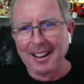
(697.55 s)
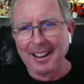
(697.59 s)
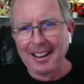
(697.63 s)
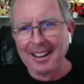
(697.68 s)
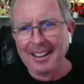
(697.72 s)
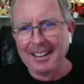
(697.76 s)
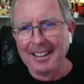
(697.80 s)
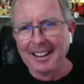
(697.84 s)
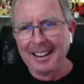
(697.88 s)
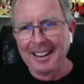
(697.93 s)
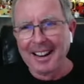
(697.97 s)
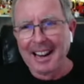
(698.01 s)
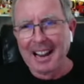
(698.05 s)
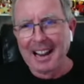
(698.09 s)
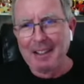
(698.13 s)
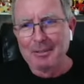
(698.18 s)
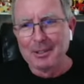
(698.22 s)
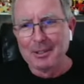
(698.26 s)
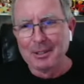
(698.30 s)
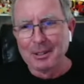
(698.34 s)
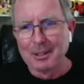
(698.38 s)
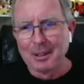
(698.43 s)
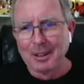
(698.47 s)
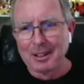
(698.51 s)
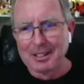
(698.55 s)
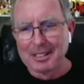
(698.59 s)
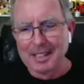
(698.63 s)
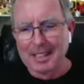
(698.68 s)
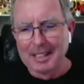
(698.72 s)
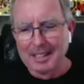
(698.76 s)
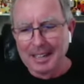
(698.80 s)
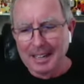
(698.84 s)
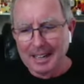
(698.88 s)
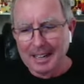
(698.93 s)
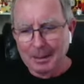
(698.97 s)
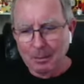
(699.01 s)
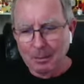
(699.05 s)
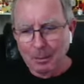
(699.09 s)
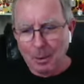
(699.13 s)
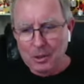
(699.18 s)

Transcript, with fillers: I, I haven't looked, and and it